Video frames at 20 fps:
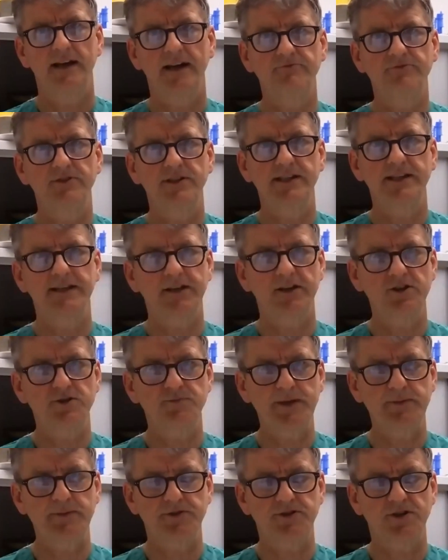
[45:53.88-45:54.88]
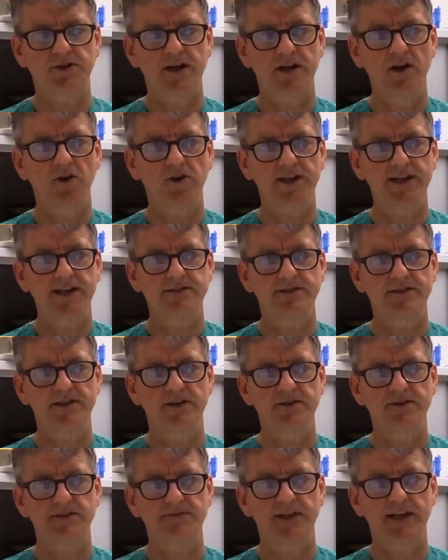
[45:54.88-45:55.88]
I really encourage people to try and lock into
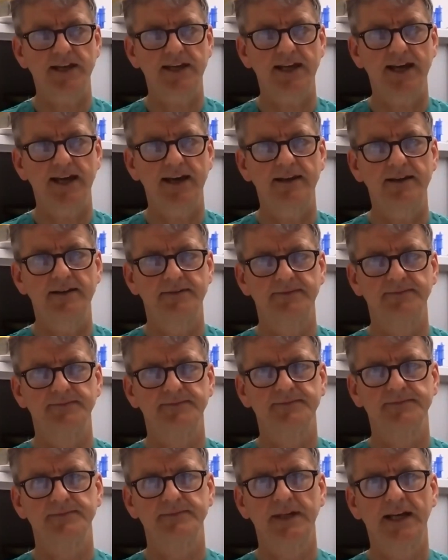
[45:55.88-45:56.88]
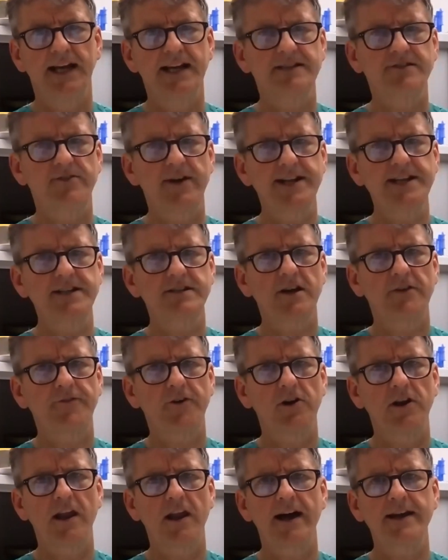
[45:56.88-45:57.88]
those if they can. Is there any stuff
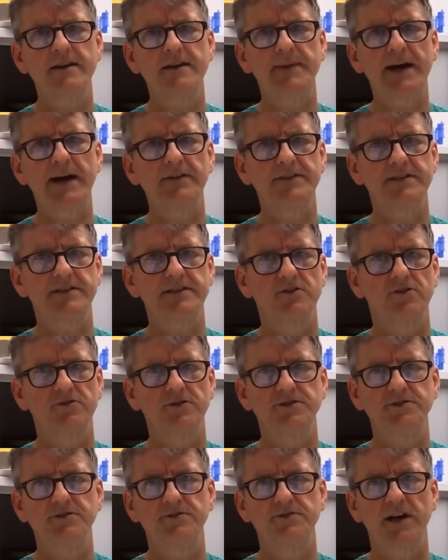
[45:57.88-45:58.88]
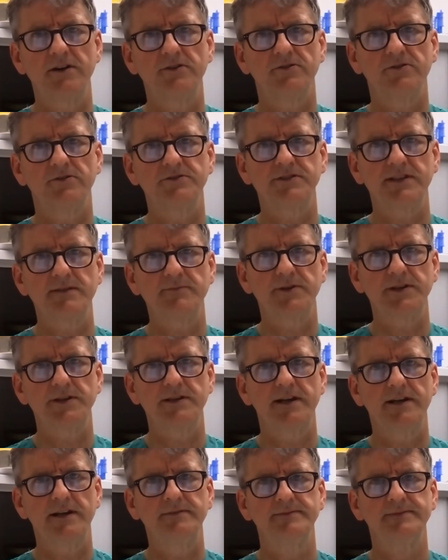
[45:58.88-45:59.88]
online about this, Laura, do you know, or does anybody
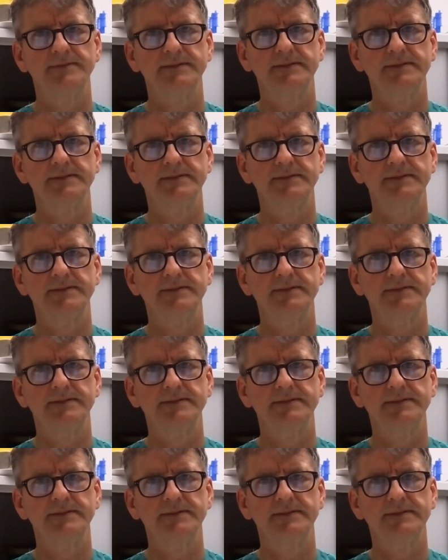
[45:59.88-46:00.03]
know?